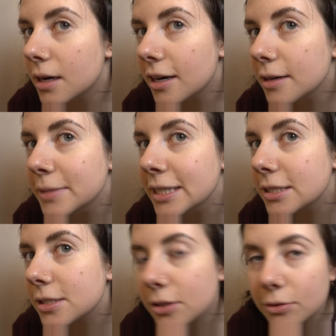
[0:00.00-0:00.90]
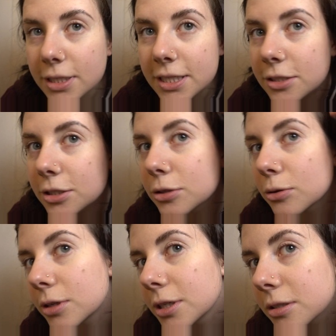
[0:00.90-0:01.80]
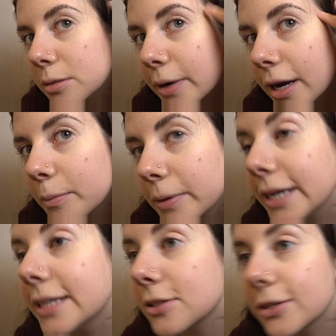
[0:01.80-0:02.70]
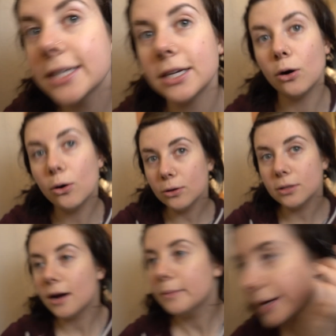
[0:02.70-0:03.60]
I mean, it's no Nikki Tutorials brow, but it's looking a whole lot